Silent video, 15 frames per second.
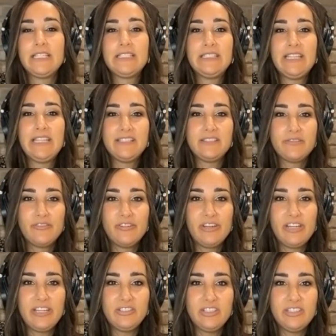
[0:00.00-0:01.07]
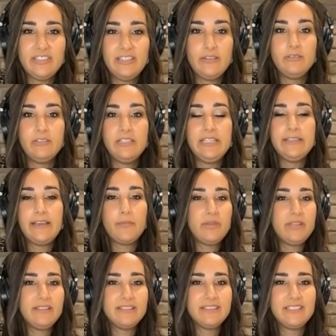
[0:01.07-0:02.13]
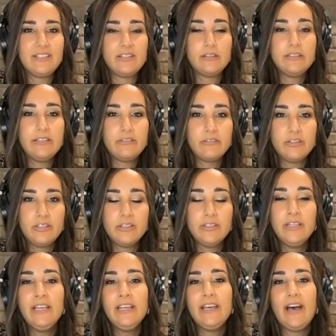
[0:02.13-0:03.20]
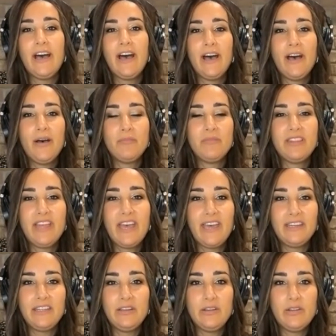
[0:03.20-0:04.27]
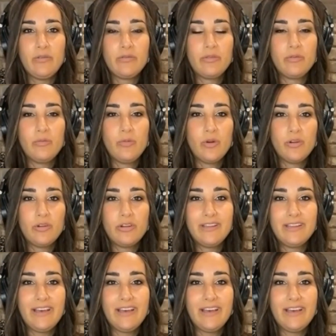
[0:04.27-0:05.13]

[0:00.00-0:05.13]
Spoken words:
days of creation, need not be considered literal, that, the word